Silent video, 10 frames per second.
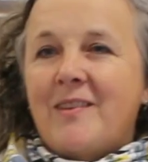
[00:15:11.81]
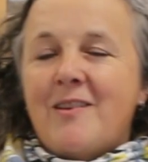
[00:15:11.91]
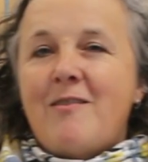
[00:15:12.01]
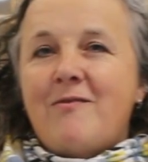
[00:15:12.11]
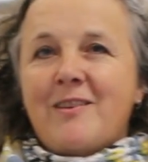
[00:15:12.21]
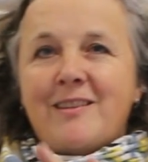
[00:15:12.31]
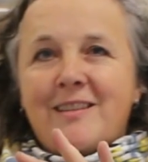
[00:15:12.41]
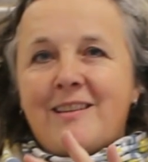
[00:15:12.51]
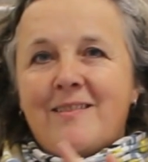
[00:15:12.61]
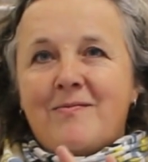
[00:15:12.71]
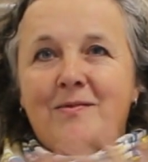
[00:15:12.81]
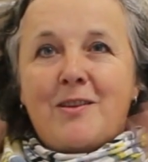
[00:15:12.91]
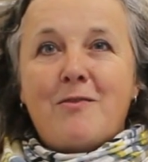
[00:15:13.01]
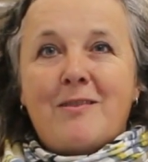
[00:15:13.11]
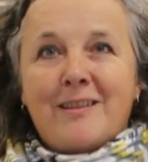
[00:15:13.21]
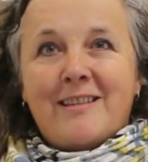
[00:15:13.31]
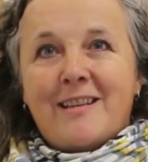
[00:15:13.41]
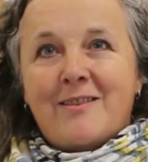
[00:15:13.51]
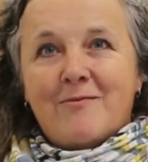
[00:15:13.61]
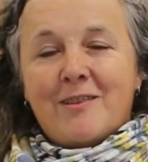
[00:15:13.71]
carving is a totally
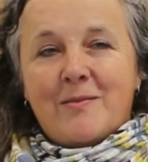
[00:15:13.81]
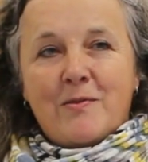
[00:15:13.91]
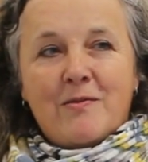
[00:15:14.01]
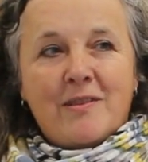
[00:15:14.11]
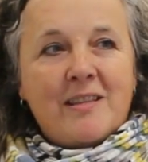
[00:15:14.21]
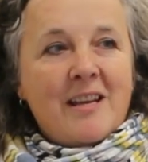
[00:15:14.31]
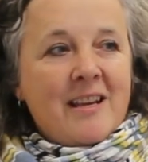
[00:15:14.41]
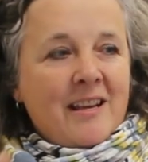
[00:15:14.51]
sensory experience.